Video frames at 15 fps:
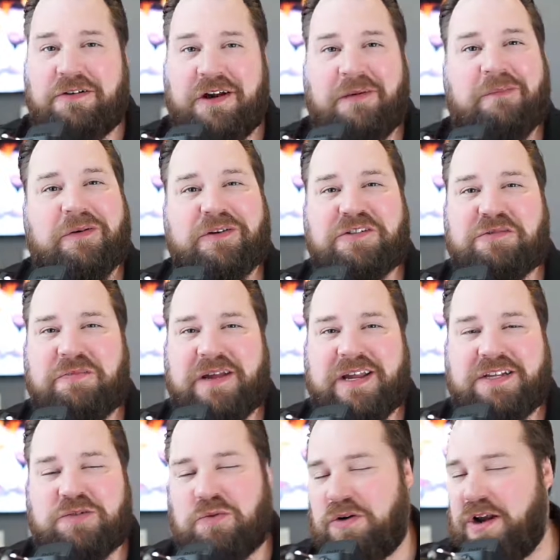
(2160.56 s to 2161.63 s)
numbers,
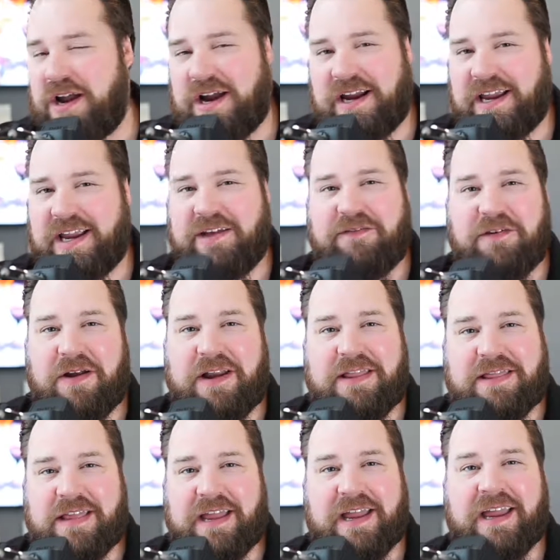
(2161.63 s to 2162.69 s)
because we're not going to give you
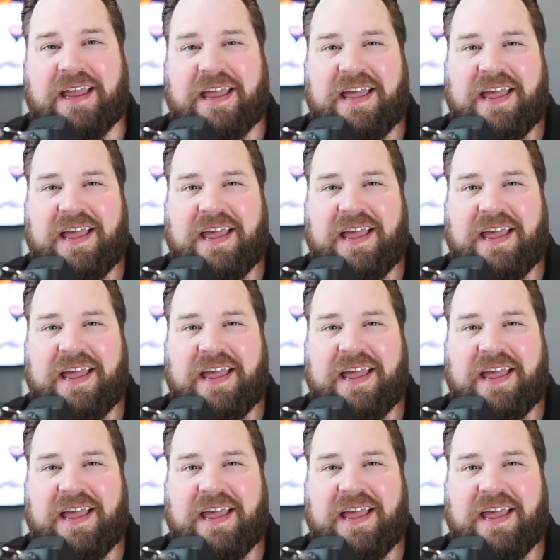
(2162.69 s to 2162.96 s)
anything